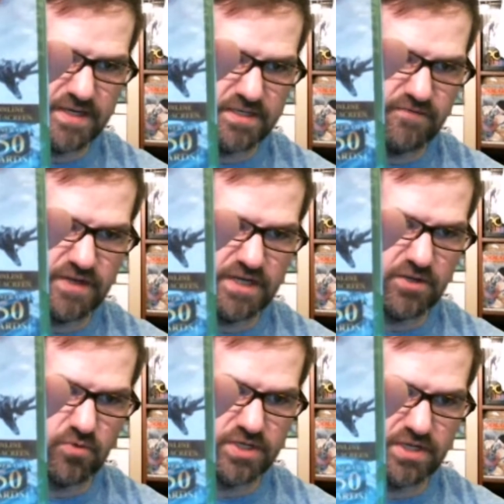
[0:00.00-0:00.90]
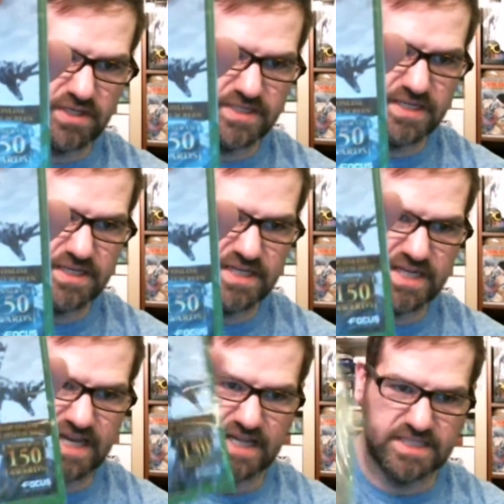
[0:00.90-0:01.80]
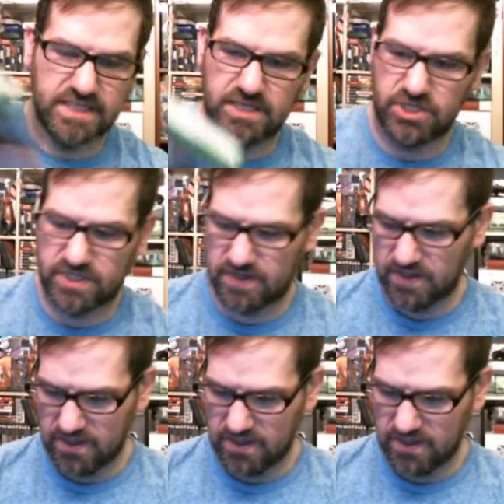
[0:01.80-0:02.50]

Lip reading: Divinity Original Sin Enhanced Edition.